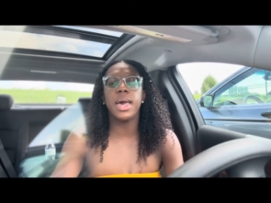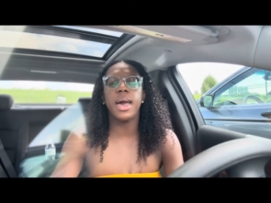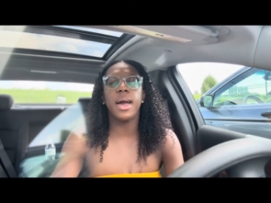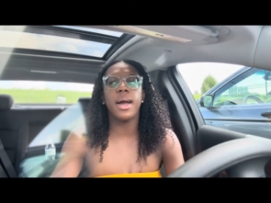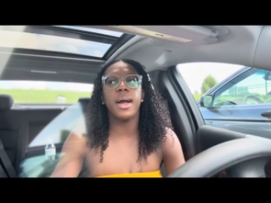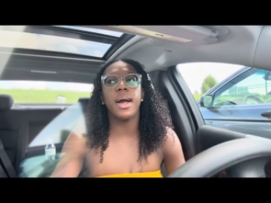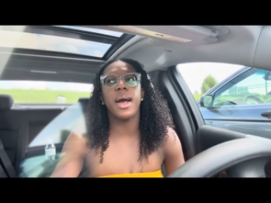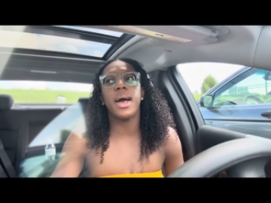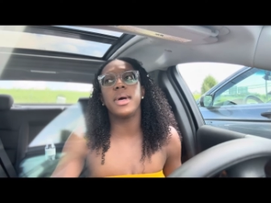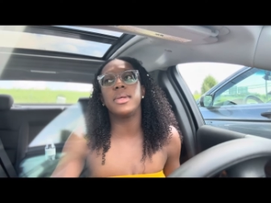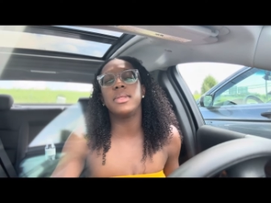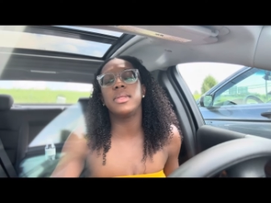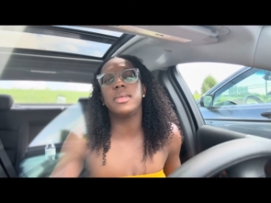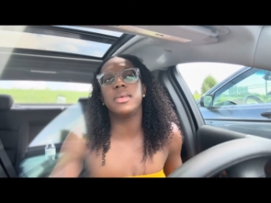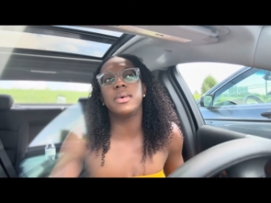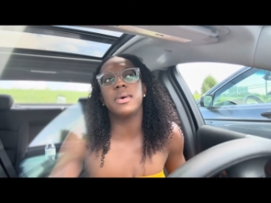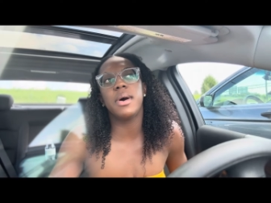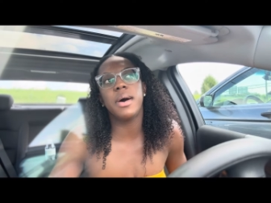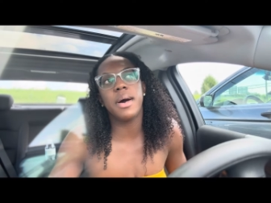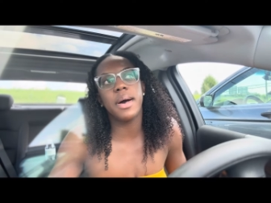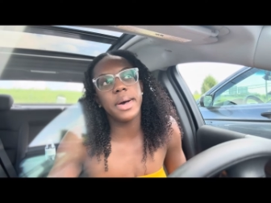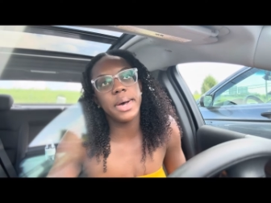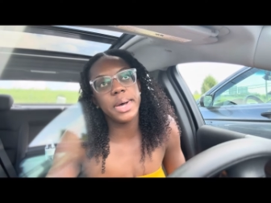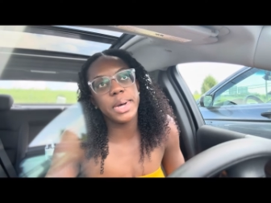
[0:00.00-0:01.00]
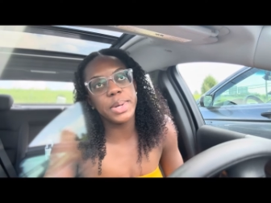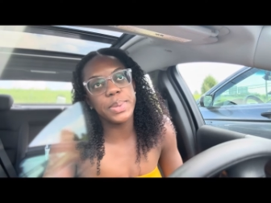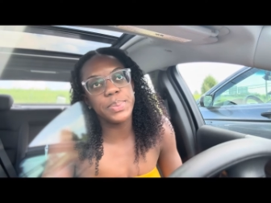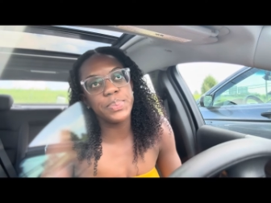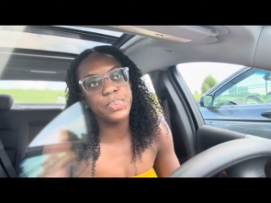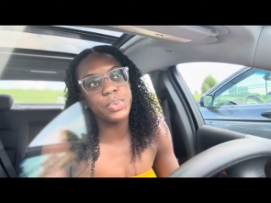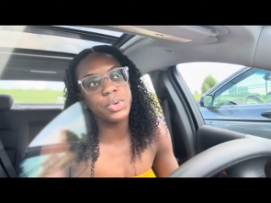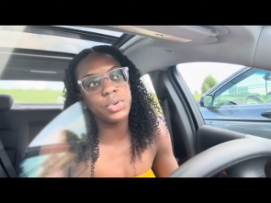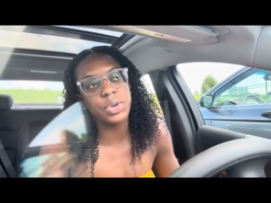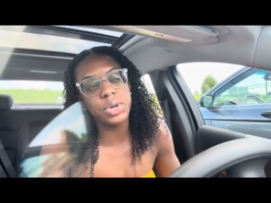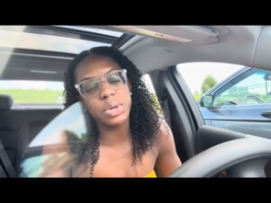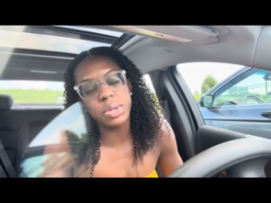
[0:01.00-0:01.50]
I got to
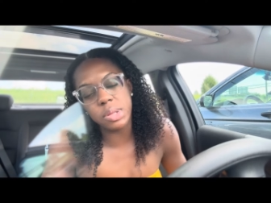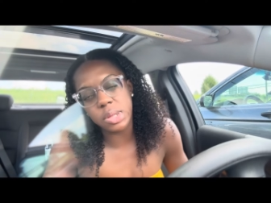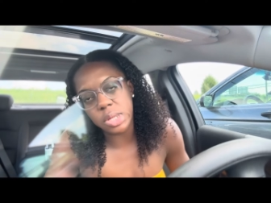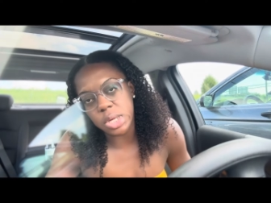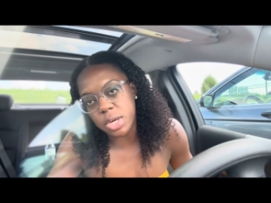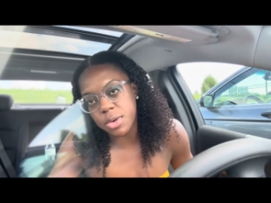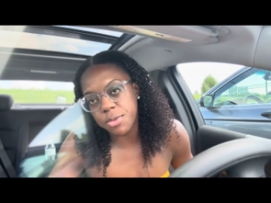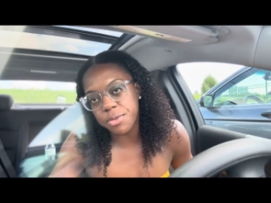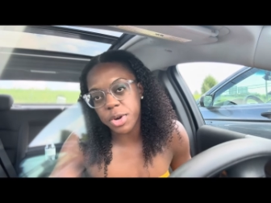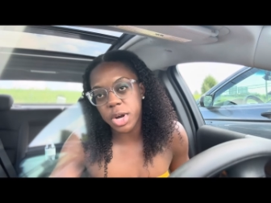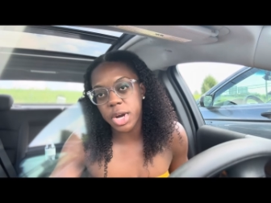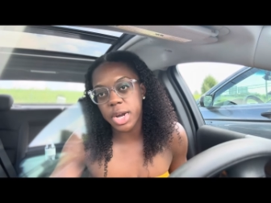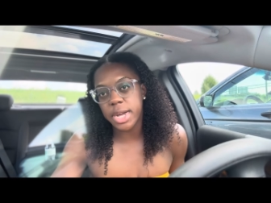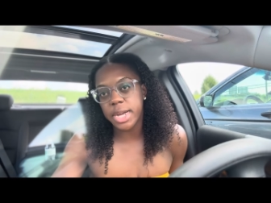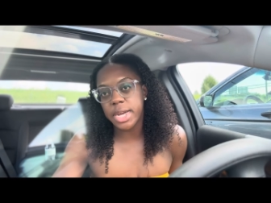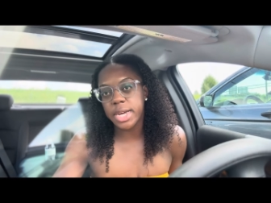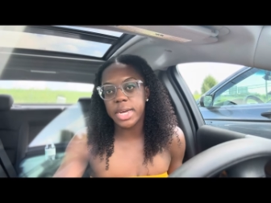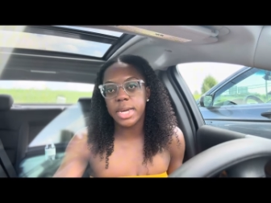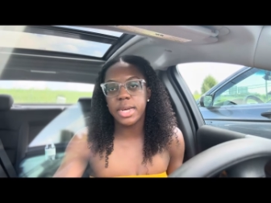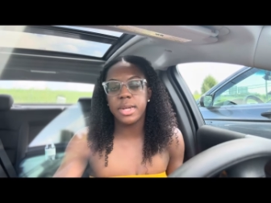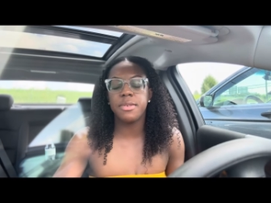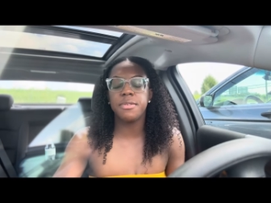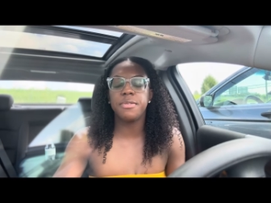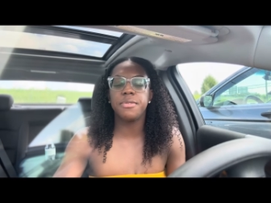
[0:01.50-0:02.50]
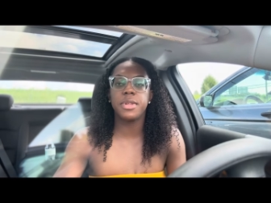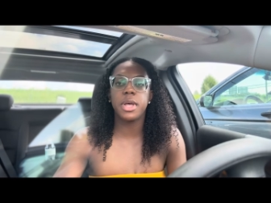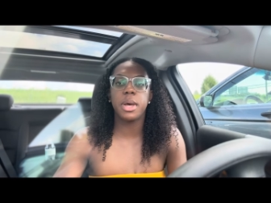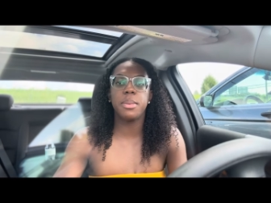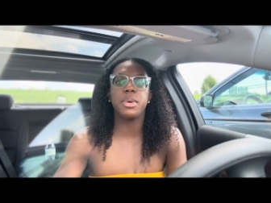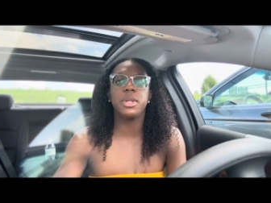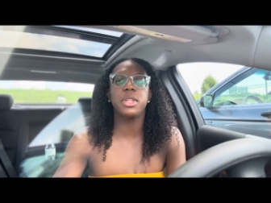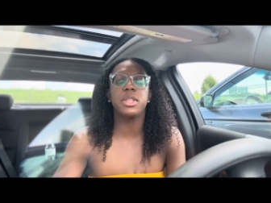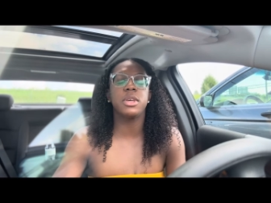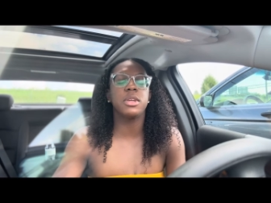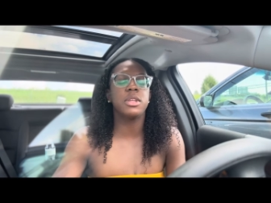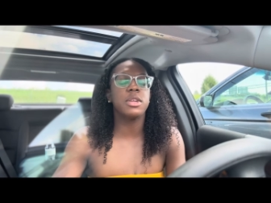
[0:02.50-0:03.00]
the receiver in
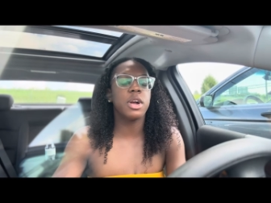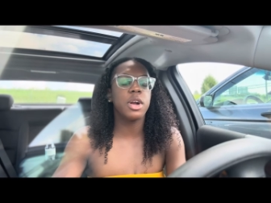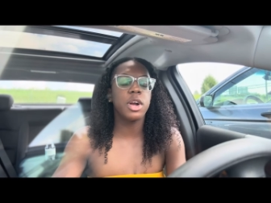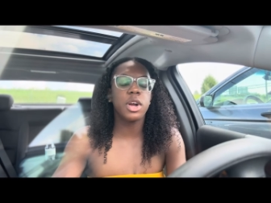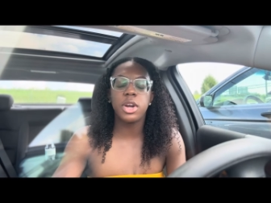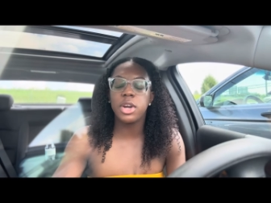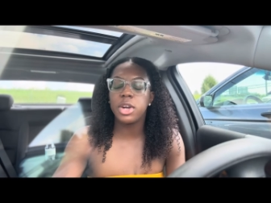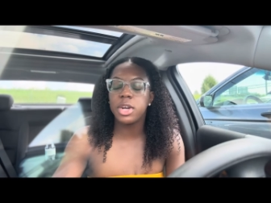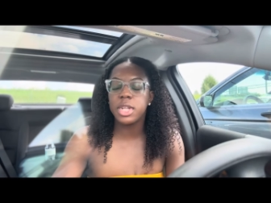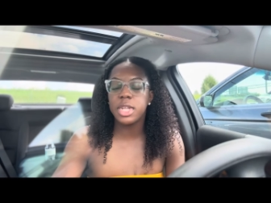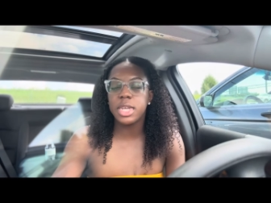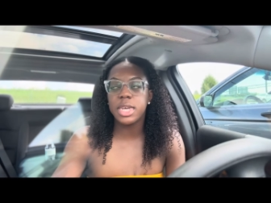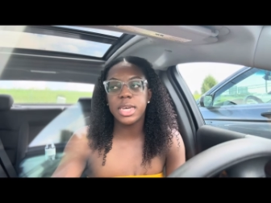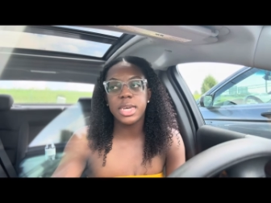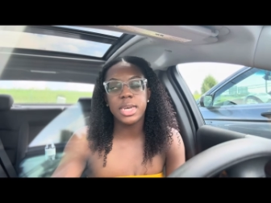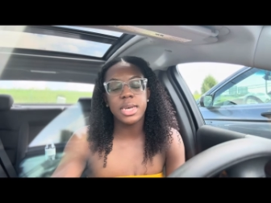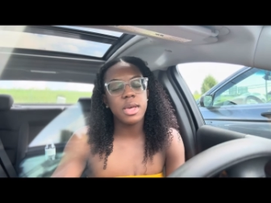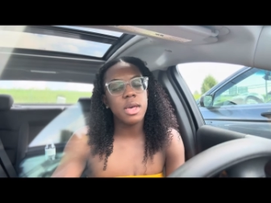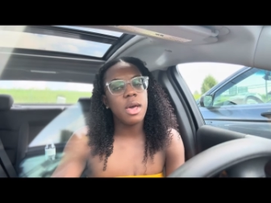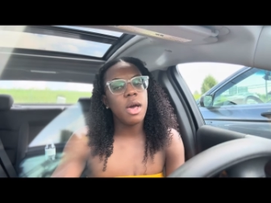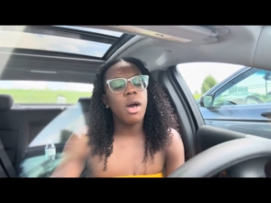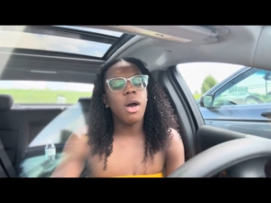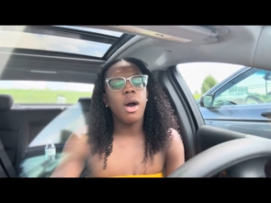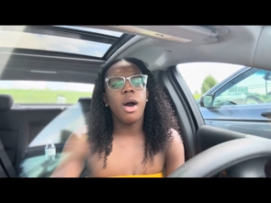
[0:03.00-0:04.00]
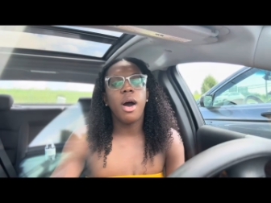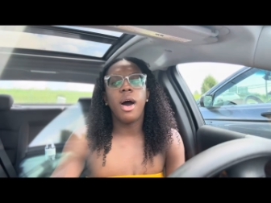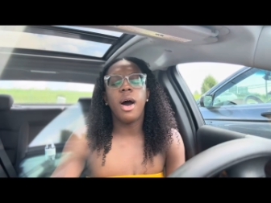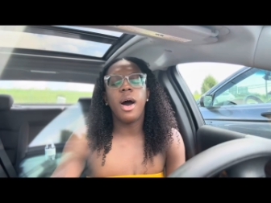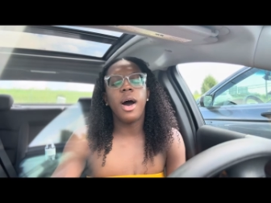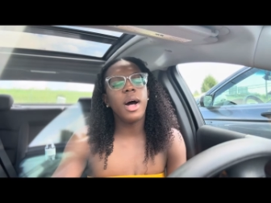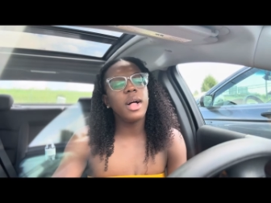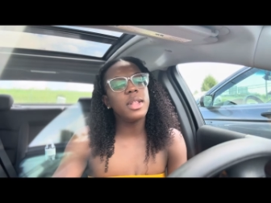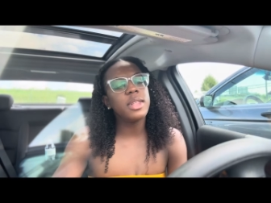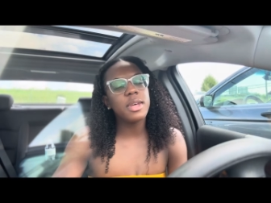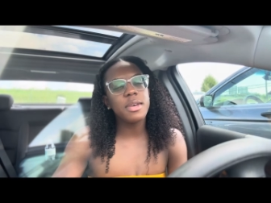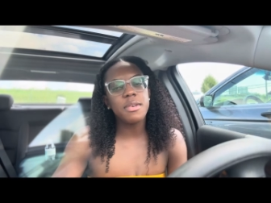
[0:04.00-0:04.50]
Flemington early,
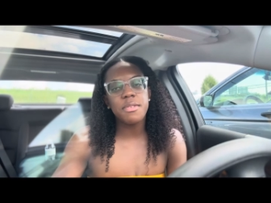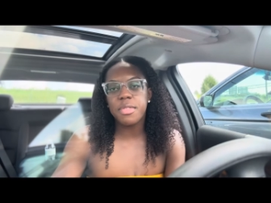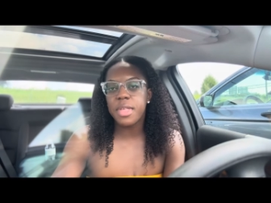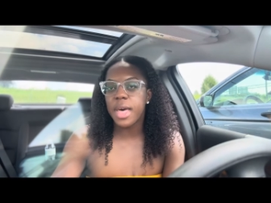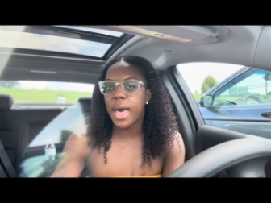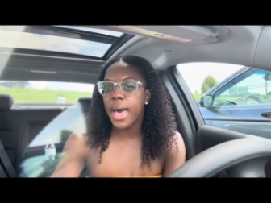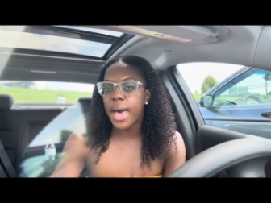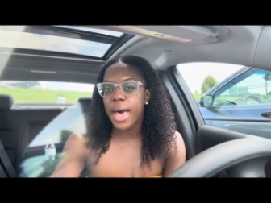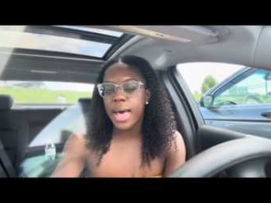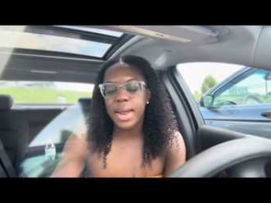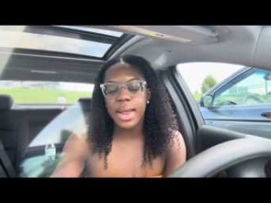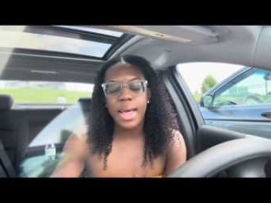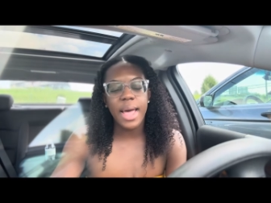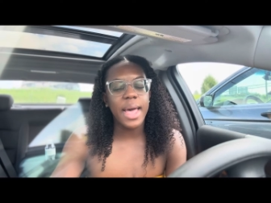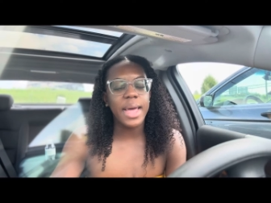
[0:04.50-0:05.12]
all of that.